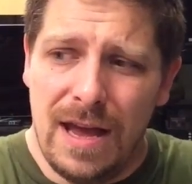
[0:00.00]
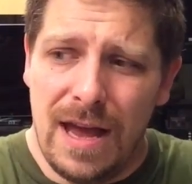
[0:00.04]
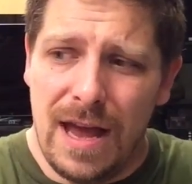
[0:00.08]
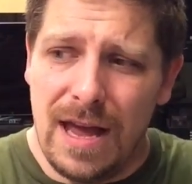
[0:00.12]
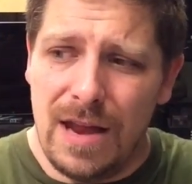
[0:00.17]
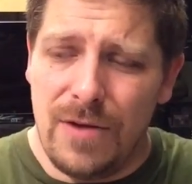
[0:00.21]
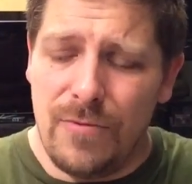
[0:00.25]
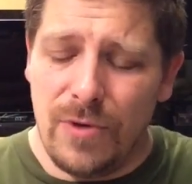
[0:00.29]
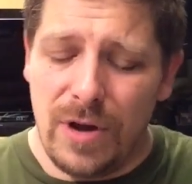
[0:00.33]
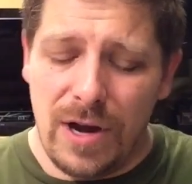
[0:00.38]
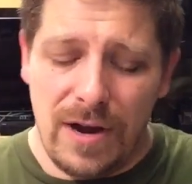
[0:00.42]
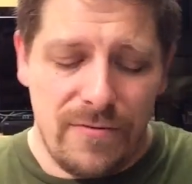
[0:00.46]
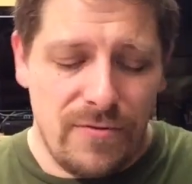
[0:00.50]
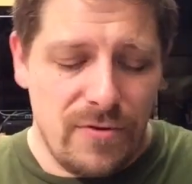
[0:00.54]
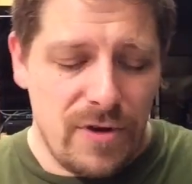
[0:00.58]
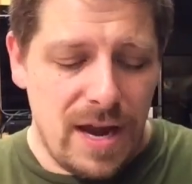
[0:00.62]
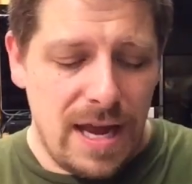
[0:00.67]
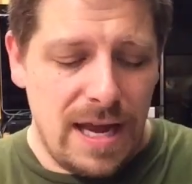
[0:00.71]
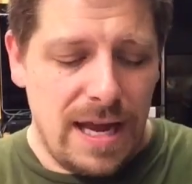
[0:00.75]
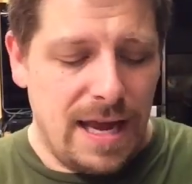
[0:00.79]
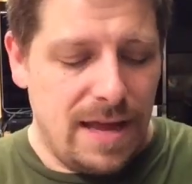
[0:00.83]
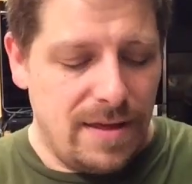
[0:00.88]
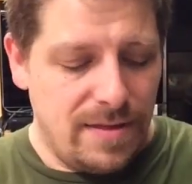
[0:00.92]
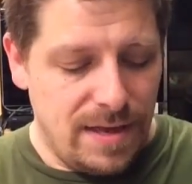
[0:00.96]
And whenever
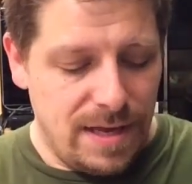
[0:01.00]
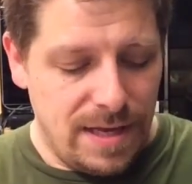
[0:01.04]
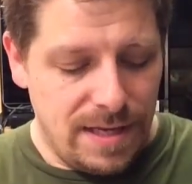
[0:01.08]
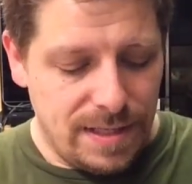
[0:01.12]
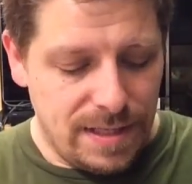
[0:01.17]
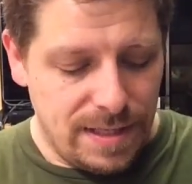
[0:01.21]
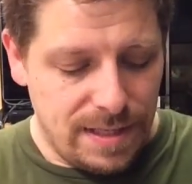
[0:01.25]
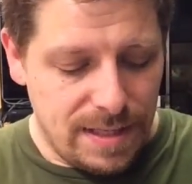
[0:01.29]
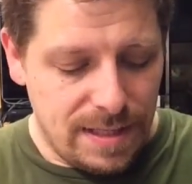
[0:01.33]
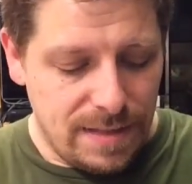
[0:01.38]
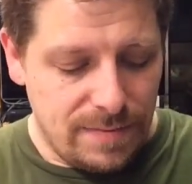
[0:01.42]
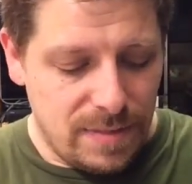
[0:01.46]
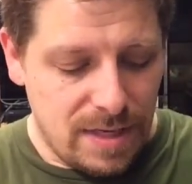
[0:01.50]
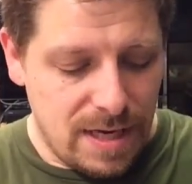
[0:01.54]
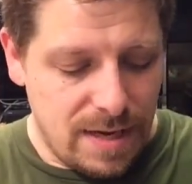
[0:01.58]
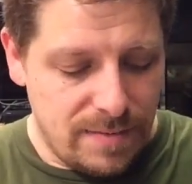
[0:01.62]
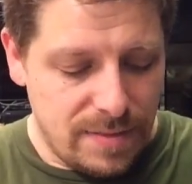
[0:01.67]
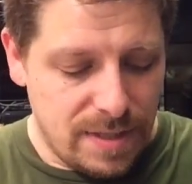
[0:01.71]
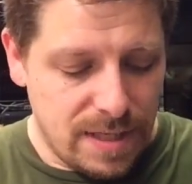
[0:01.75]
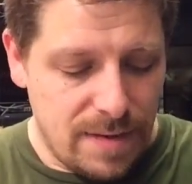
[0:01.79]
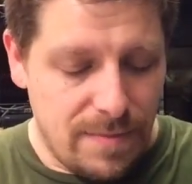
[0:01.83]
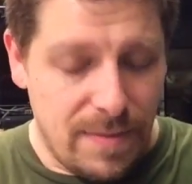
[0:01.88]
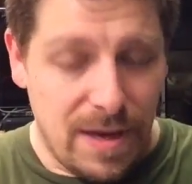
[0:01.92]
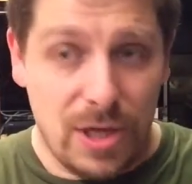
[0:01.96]
I get these, and
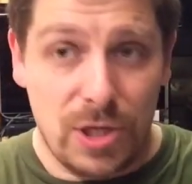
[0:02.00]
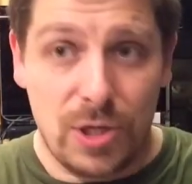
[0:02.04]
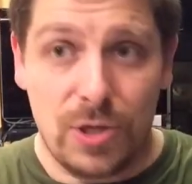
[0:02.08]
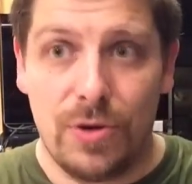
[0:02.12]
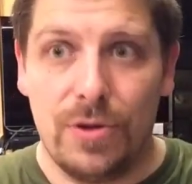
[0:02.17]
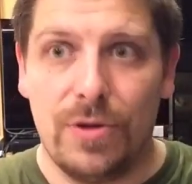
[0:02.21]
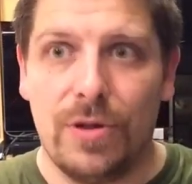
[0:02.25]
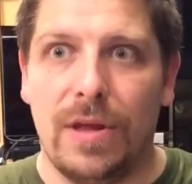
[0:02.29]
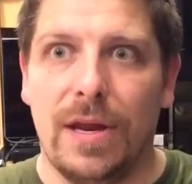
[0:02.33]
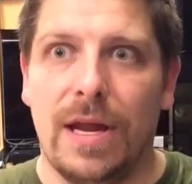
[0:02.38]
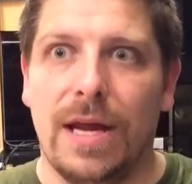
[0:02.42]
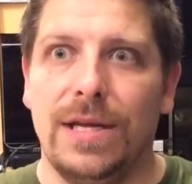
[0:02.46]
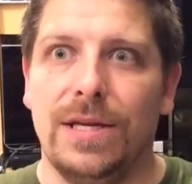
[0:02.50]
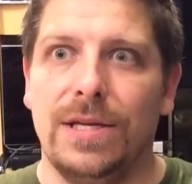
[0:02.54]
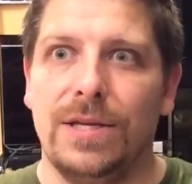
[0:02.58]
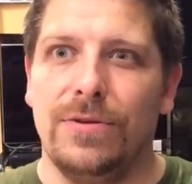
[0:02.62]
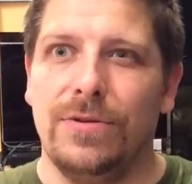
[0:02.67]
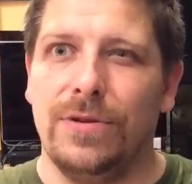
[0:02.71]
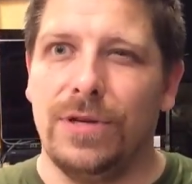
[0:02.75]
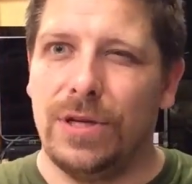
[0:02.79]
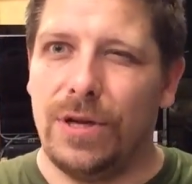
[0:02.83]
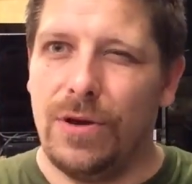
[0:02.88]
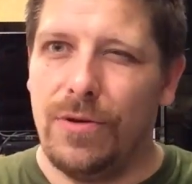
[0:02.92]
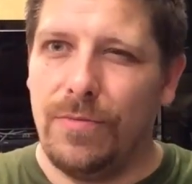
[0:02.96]
sometimes I make sure that I do,
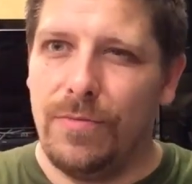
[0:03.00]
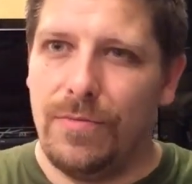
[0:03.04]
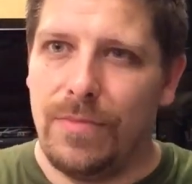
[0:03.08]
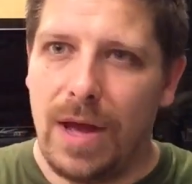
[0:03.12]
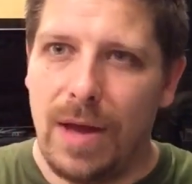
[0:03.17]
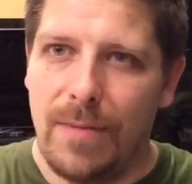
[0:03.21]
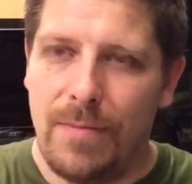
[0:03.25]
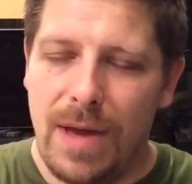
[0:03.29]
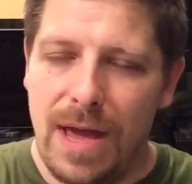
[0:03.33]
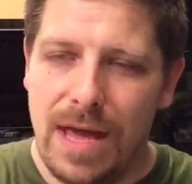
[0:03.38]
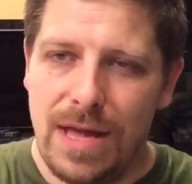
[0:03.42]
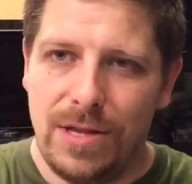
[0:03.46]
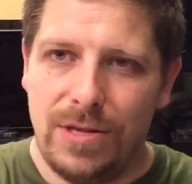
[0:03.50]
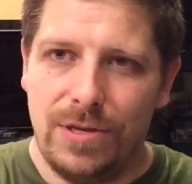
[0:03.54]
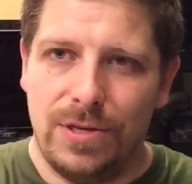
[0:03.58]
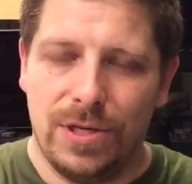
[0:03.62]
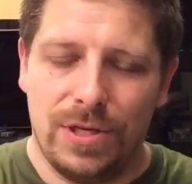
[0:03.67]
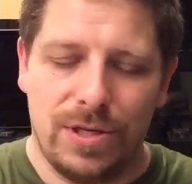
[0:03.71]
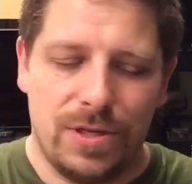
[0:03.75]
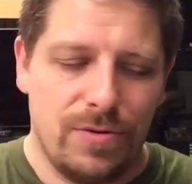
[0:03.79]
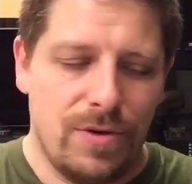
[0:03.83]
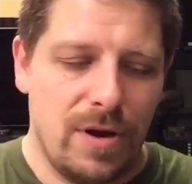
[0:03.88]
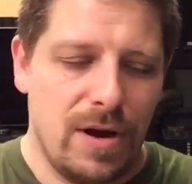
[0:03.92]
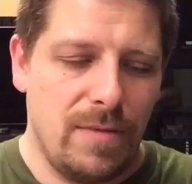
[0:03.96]
you know, I pay
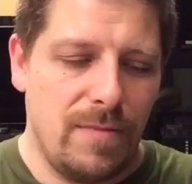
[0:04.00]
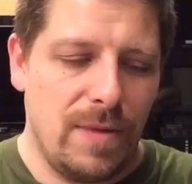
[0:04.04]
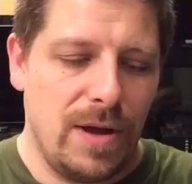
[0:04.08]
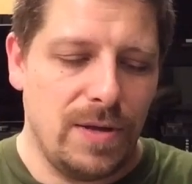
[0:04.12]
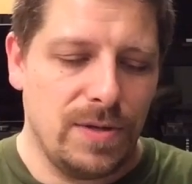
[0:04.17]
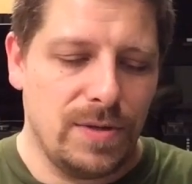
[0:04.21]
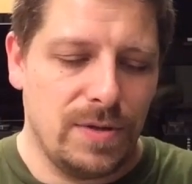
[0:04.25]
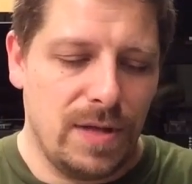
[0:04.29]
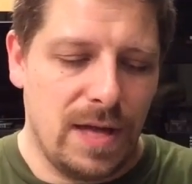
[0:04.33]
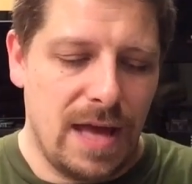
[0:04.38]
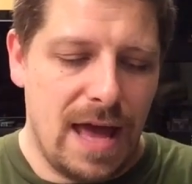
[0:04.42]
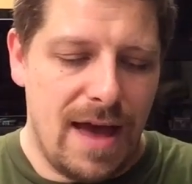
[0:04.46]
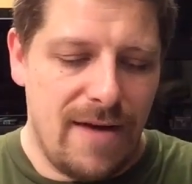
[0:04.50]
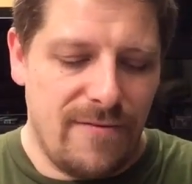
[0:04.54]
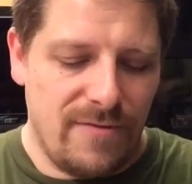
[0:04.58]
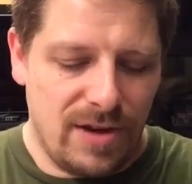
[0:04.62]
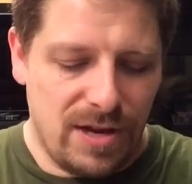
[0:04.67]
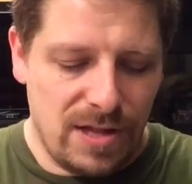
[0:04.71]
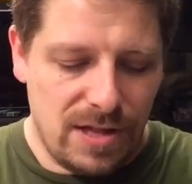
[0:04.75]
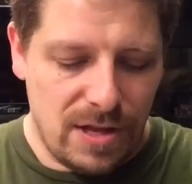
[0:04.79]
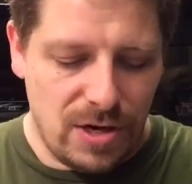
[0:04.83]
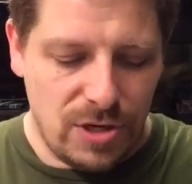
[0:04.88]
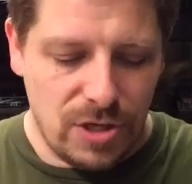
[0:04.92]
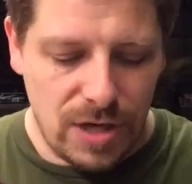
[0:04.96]
just the right amount so that I have it
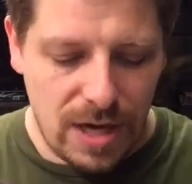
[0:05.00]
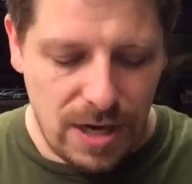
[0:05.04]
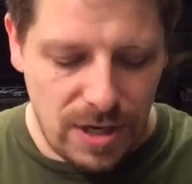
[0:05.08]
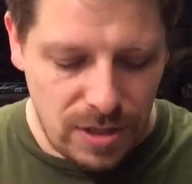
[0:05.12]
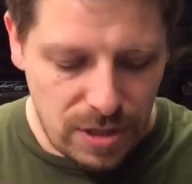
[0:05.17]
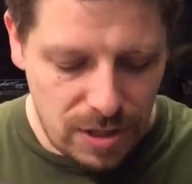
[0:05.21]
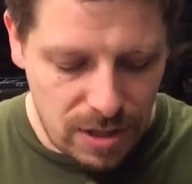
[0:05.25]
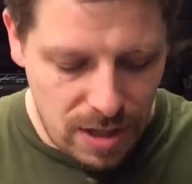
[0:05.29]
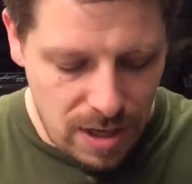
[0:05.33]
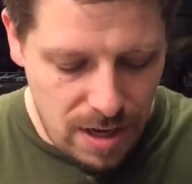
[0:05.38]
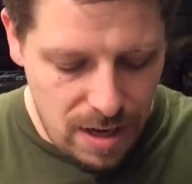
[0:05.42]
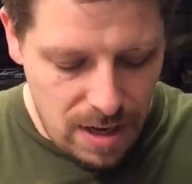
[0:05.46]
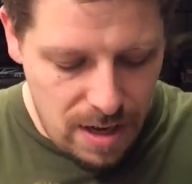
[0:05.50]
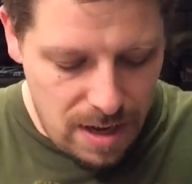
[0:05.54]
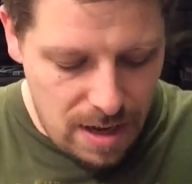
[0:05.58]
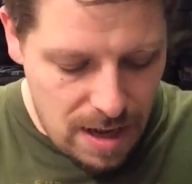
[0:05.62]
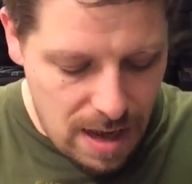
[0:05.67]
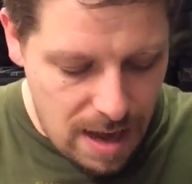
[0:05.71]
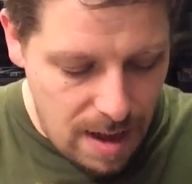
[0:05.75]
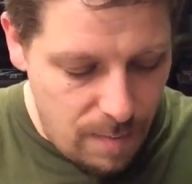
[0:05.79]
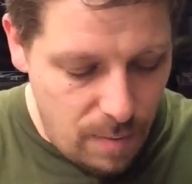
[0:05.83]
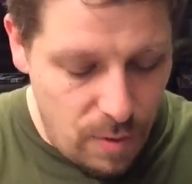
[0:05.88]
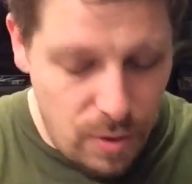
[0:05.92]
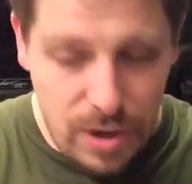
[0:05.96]
in the change,
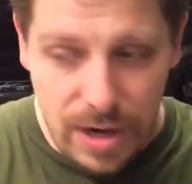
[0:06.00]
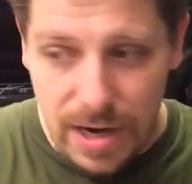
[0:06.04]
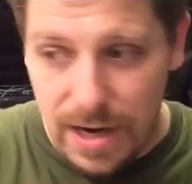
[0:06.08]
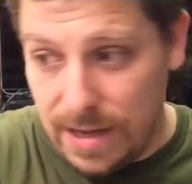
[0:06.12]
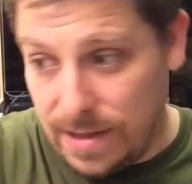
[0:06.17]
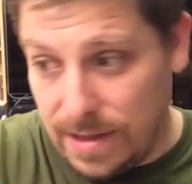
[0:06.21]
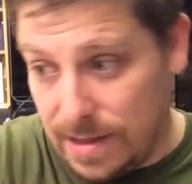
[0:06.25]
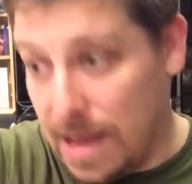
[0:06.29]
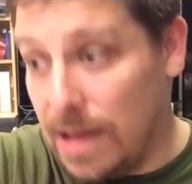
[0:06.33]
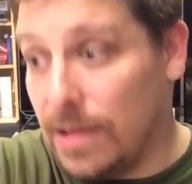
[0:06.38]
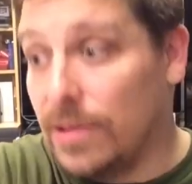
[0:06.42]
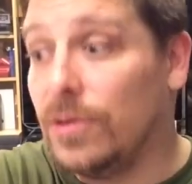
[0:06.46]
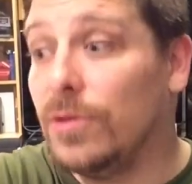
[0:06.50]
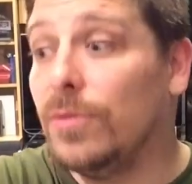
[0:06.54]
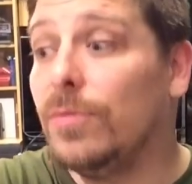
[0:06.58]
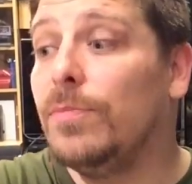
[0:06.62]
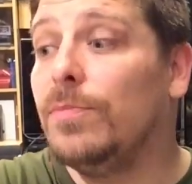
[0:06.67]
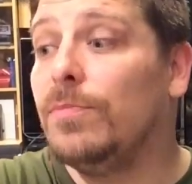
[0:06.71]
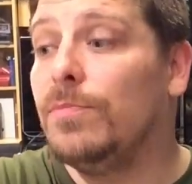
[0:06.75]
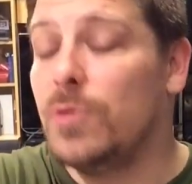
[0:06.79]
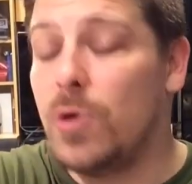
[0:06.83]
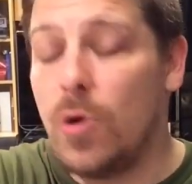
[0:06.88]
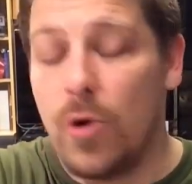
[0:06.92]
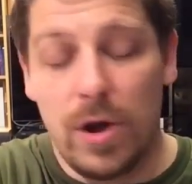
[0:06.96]
I put it in that little
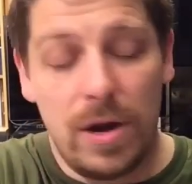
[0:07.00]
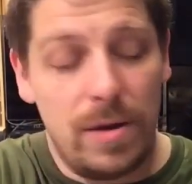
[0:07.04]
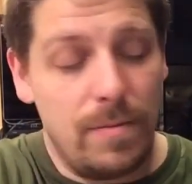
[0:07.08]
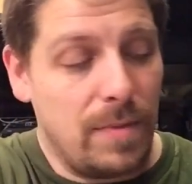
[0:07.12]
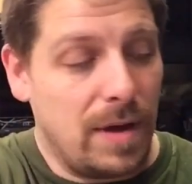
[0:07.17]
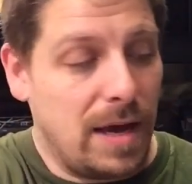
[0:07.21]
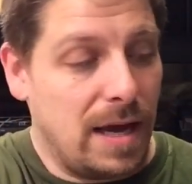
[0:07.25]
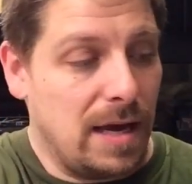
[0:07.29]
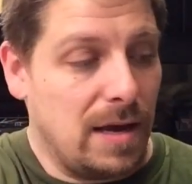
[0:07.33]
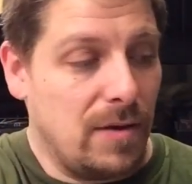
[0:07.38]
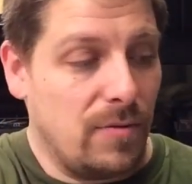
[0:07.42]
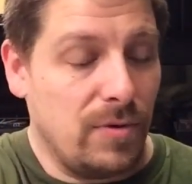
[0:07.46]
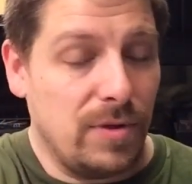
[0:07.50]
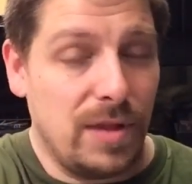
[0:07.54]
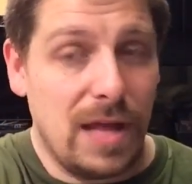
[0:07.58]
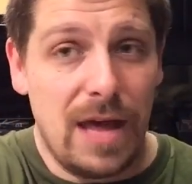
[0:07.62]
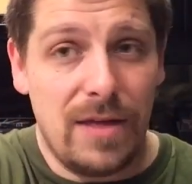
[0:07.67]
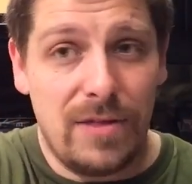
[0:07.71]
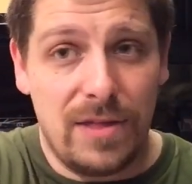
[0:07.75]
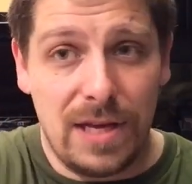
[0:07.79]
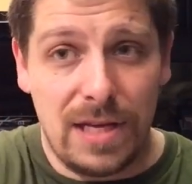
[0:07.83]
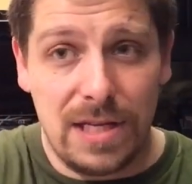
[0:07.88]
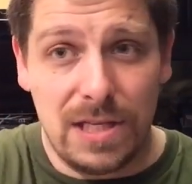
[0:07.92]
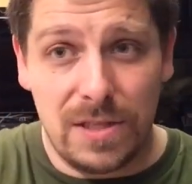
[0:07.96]
coin bank. And when
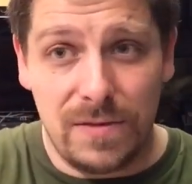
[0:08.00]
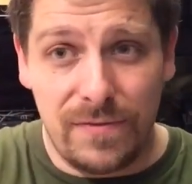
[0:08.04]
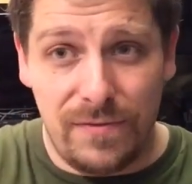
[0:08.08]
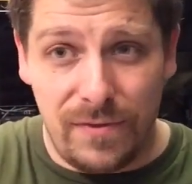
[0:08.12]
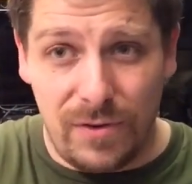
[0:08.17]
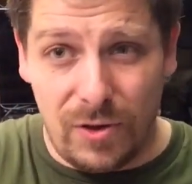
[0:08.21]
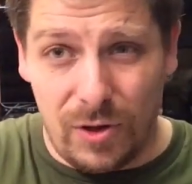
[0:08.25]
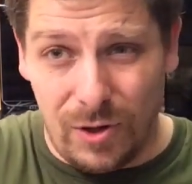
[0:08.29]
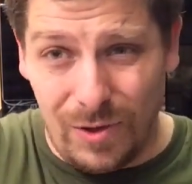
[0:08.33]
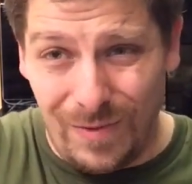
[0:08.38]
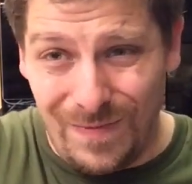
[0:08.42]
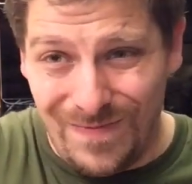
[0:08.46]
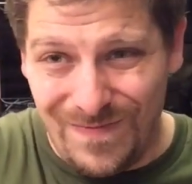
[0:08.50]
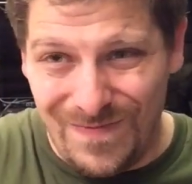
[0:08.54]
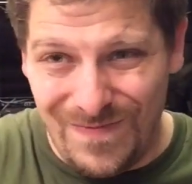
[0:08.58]
that thing's full,